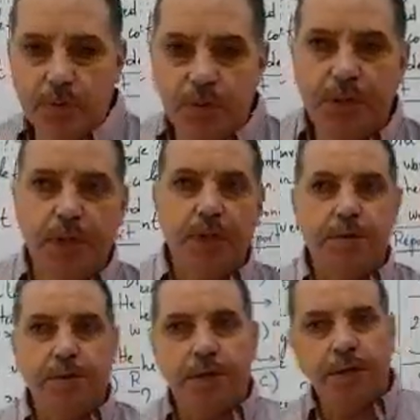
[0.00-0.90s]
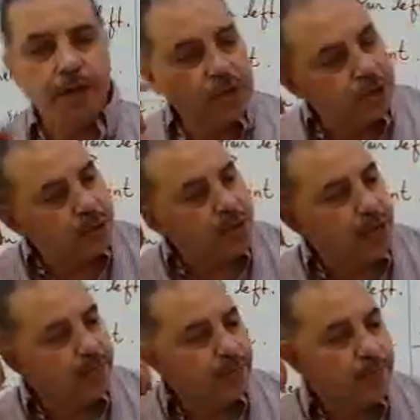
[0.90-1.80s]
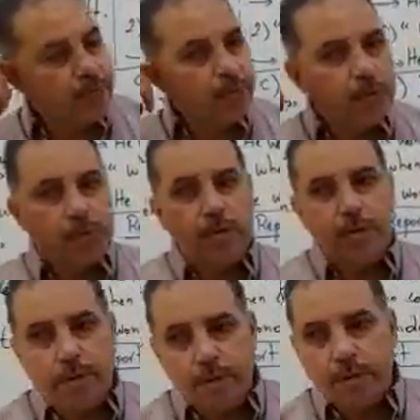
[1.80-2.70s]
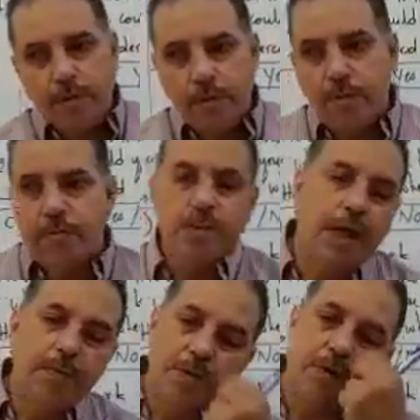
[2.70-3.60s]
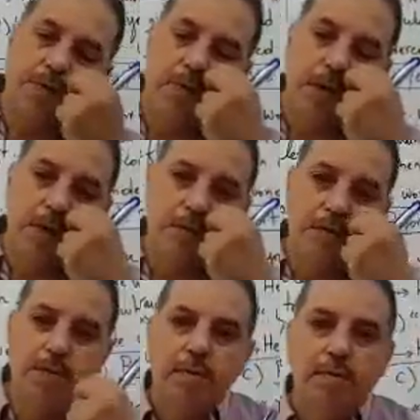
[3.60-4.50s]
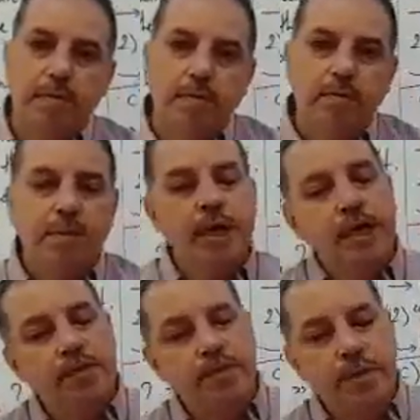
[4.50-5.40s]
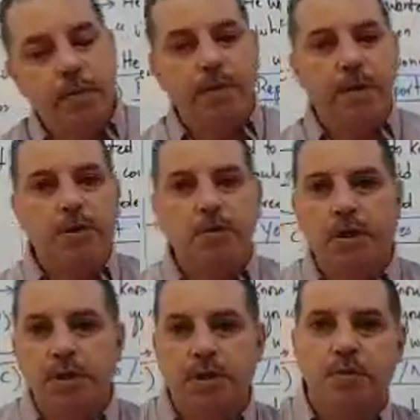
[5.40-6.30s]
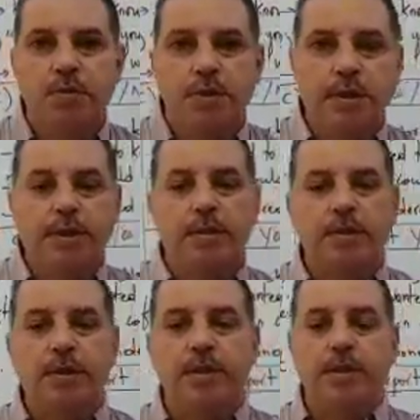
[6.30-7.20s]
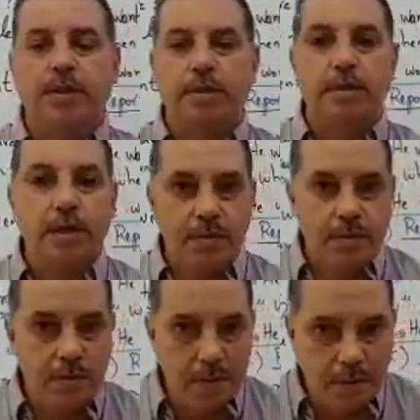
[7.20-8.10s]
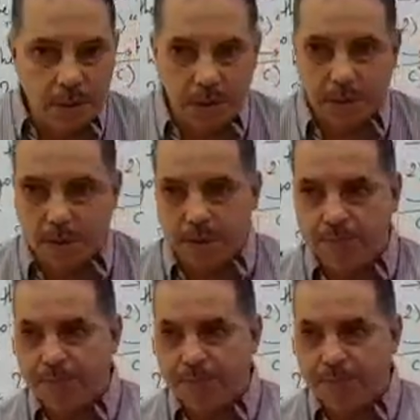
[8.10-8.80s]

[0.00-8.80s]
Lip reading: We know in English we have types of questions. We have WH questions and yes/no questions.